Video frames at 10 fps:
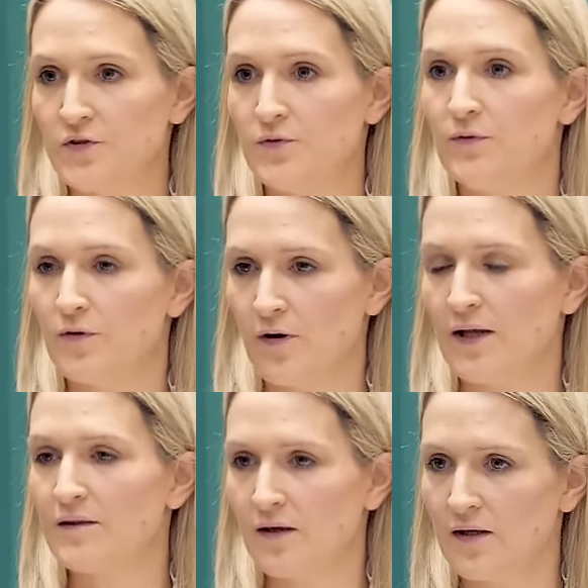do the
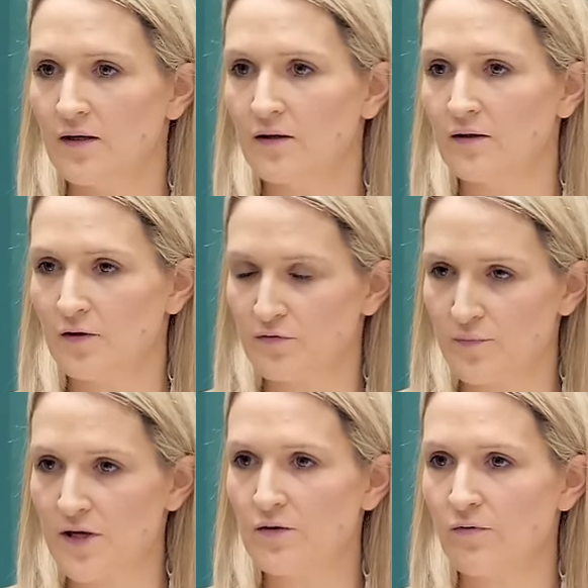right thing here. And
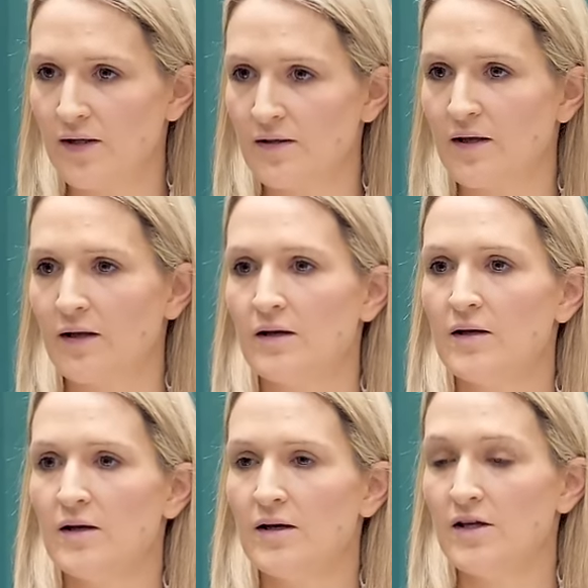for me, the right thing
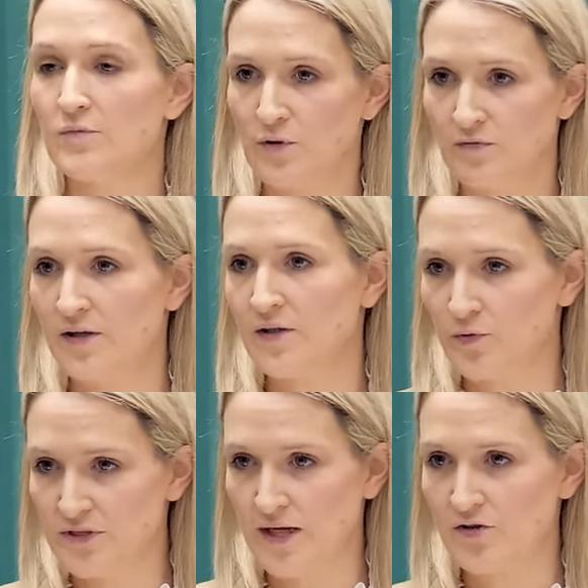is providing
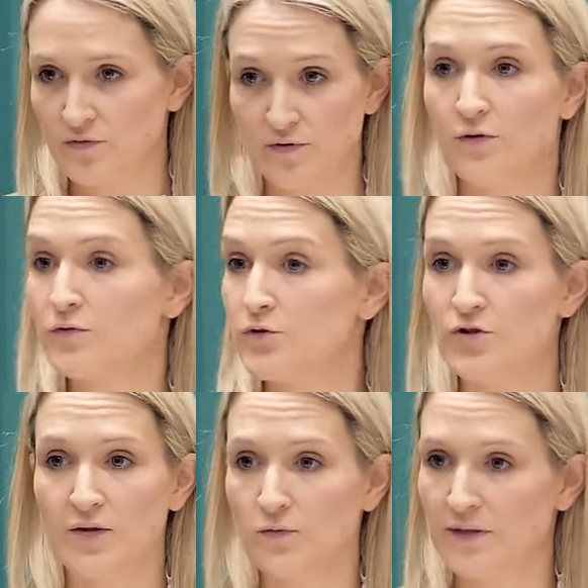protection for those who
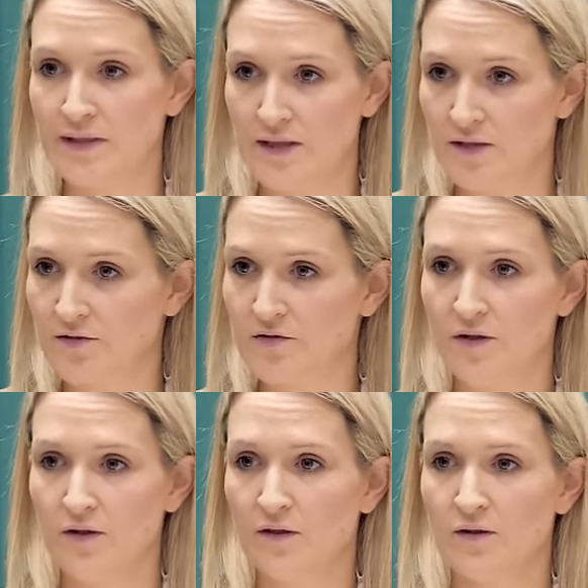genuinely need it.
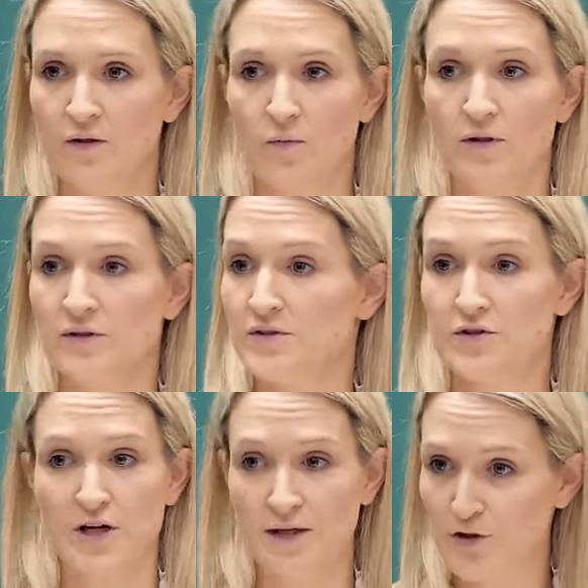The world is a
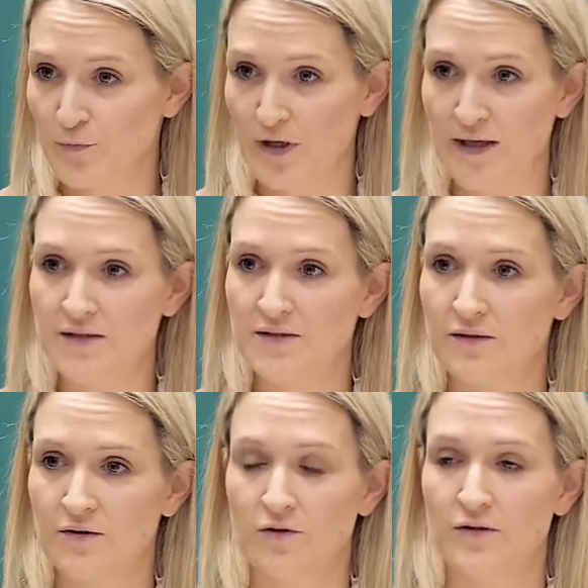changing
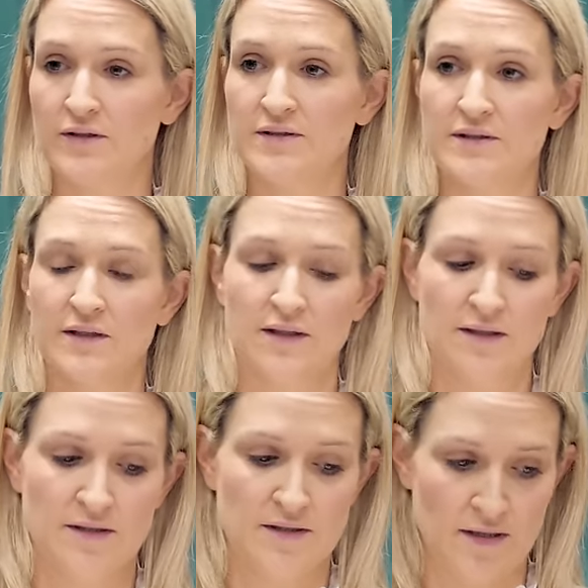place. There is
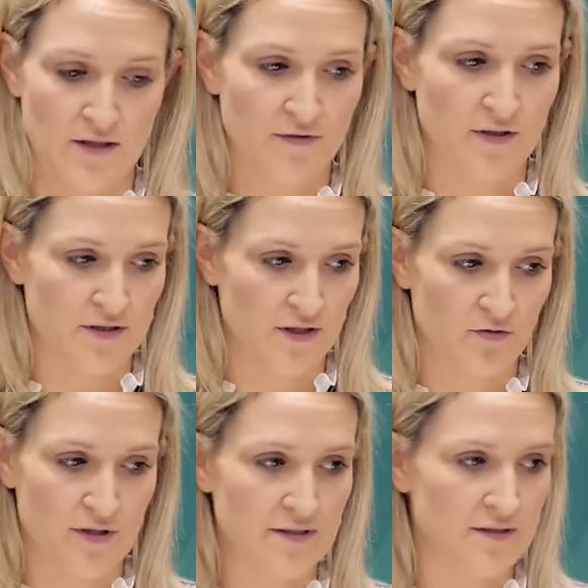significant
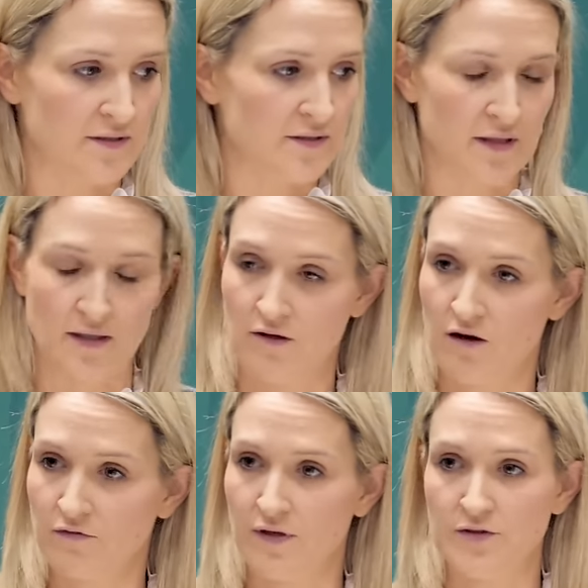increases in
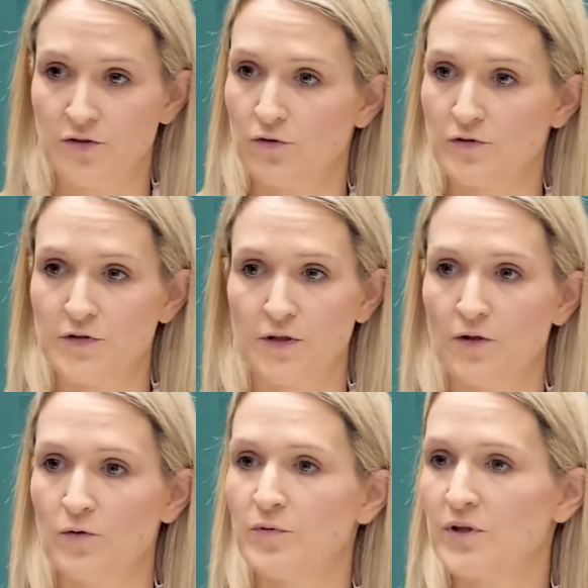conflict across the
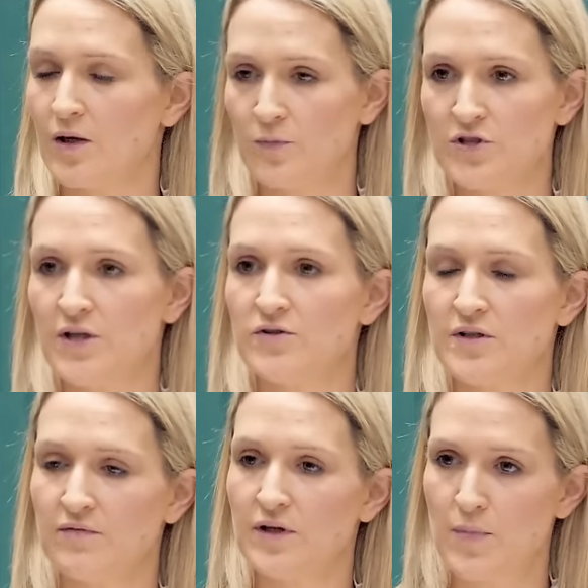globe. Climate change
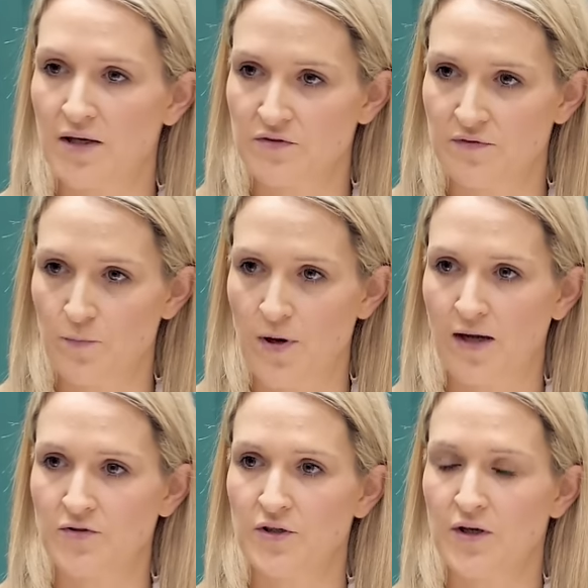is having a massive
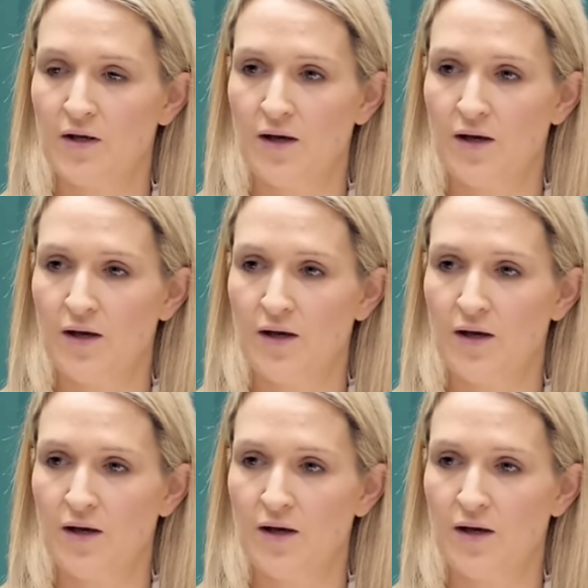impact.